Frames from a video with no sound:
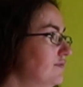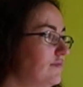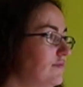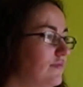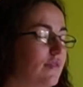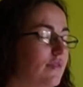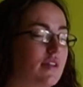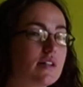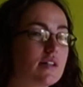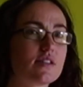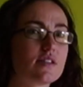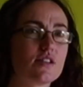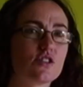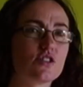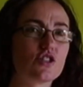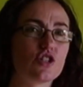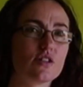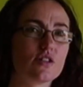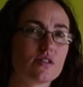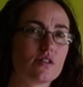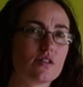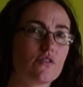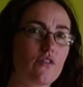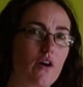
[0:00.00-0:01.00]
this is
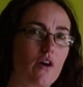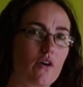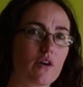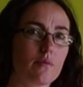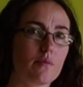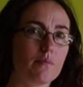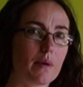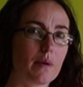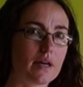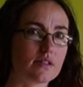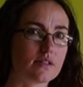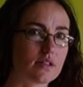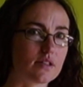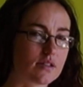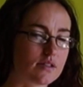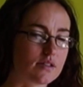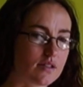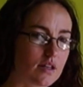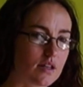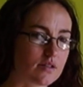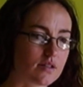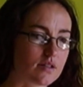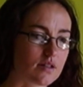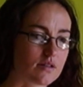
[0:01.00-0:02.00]
just a very basic
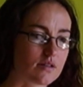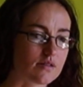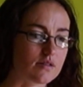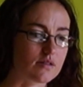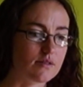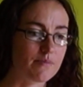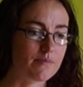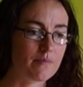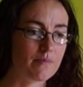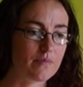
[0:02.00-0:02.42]
sentence.